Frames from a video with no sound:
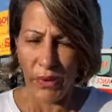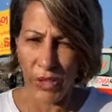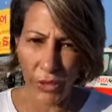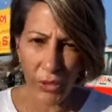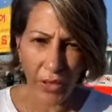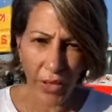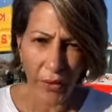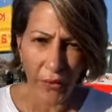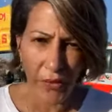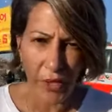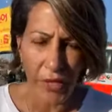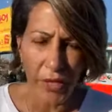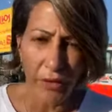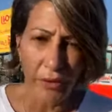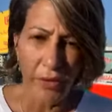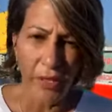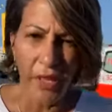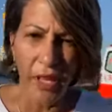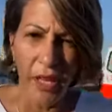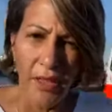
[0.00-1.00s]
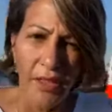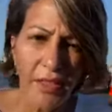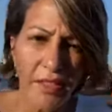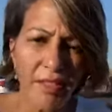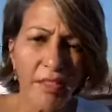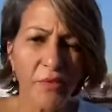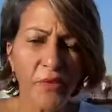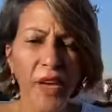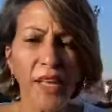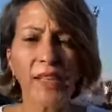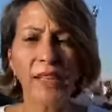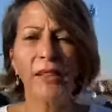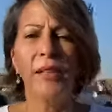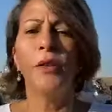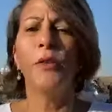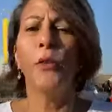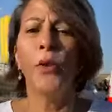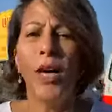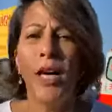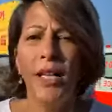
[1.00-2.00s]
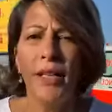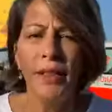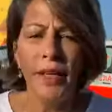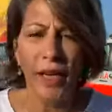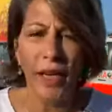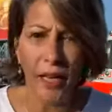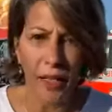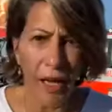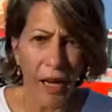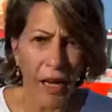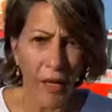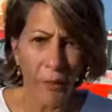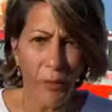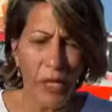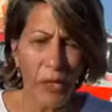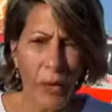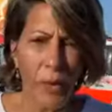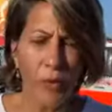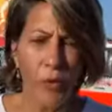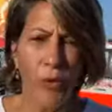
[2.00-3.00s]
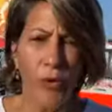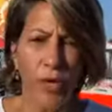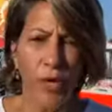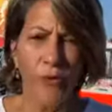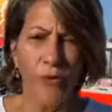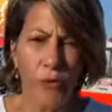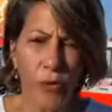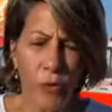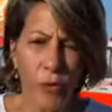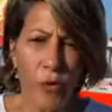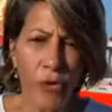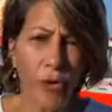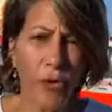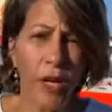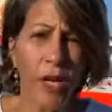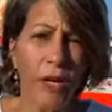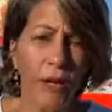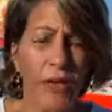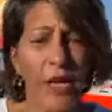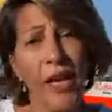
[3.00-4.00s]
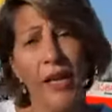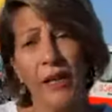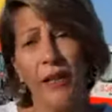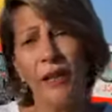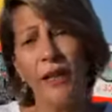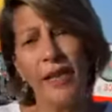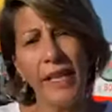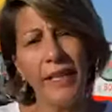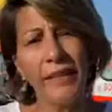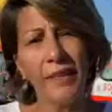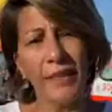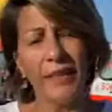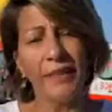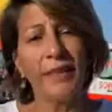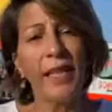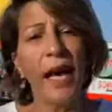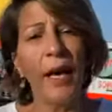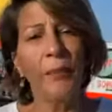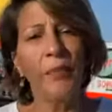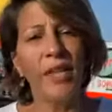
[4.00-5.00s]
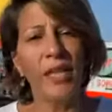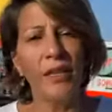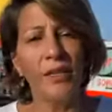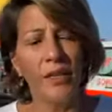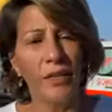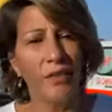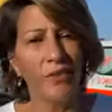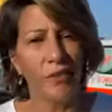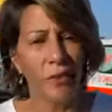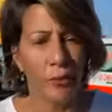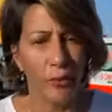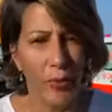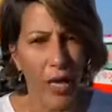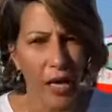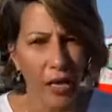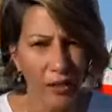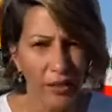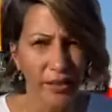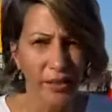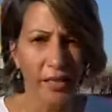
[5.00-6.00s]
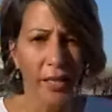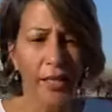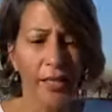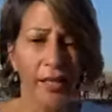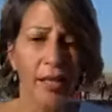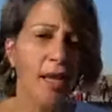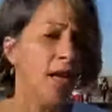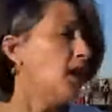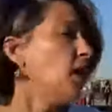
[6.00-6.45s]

Good afternoon. This is Fatin Anwal, and I'll be reporting for you on the latest update news from Palestine.